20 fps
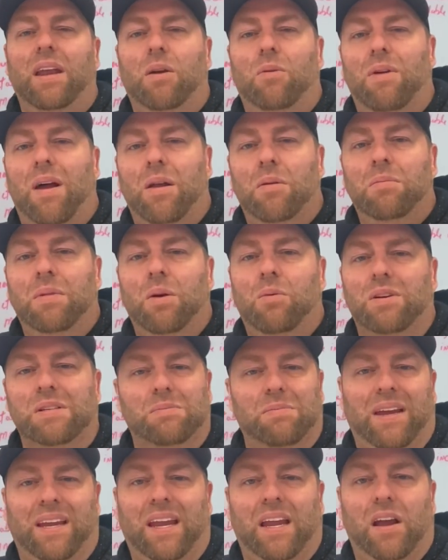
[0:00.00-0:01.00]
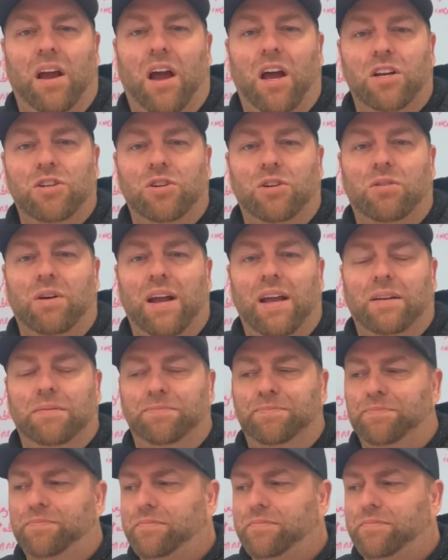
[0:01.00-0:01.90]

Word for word: around me was making 100 grand.